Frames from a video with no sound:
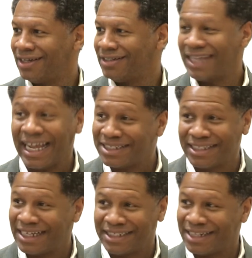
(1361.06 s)
That's
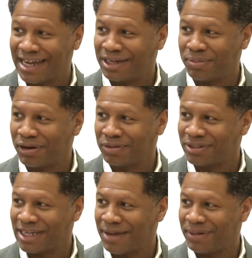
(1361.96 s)
the exciting part of
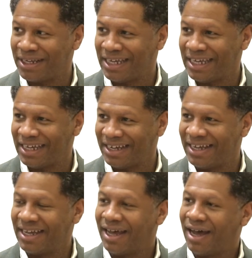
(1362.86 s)
what's happening here
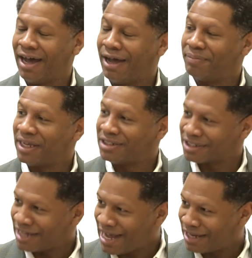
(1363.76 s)
in
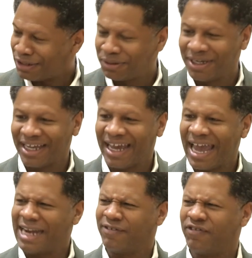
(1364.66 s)
Chicago.
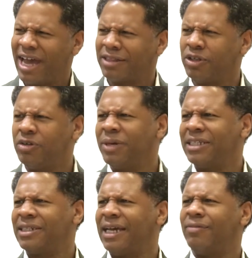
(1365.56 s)
And in fact, you may
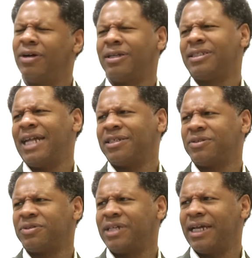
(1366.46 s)
say, well, it's not
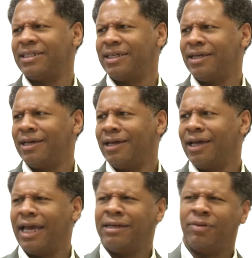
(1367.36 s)
so sexy,
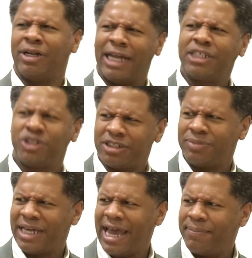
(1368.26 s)
and well, that should
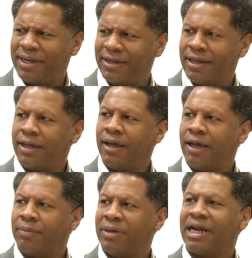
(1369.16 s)
be happening.
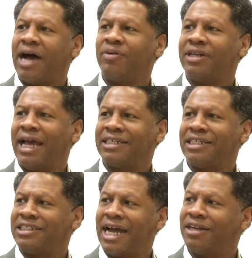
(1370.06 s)
But I would
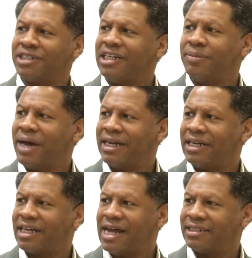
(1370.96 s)
actually challenge anybody in
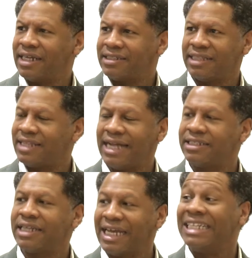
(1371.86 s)
the context
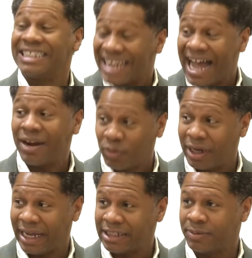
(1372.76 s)
that is not
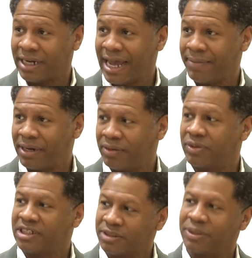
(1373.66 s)
what has been happening,
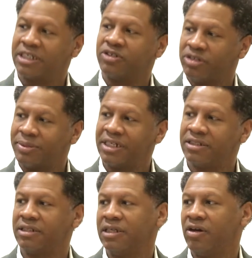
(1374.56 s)
which has been contributing
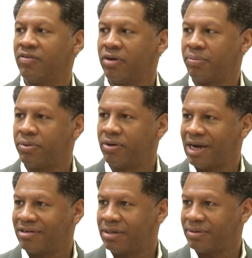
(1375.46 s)
to the overall poor
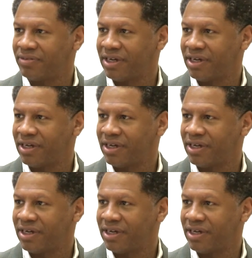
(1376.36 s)
outcome